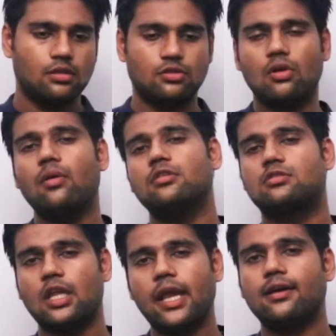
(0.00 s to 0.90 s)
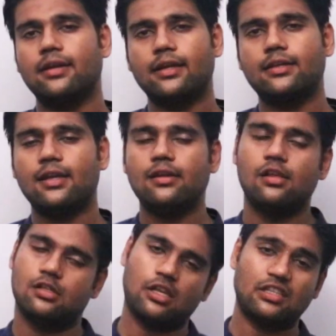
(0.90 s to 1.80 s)
So stay connected,
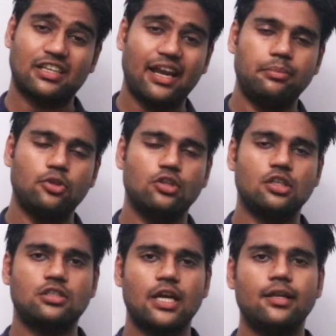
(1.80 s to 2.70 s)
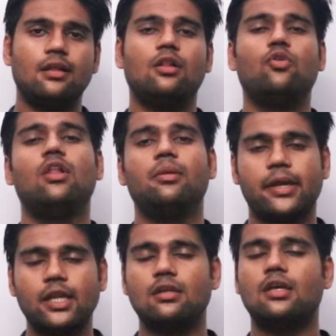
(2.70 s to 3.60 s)
subscribe to this channel. We'll
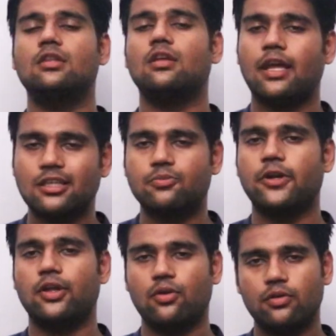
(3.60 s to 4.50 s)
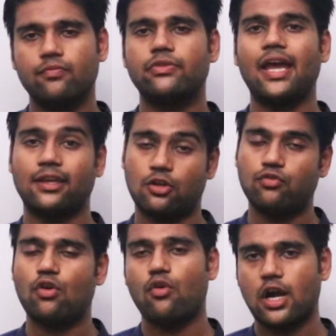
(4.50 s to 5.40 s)
meet in the next video. Thank you
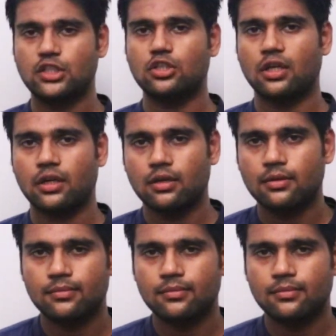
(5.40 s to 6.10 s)
for watching.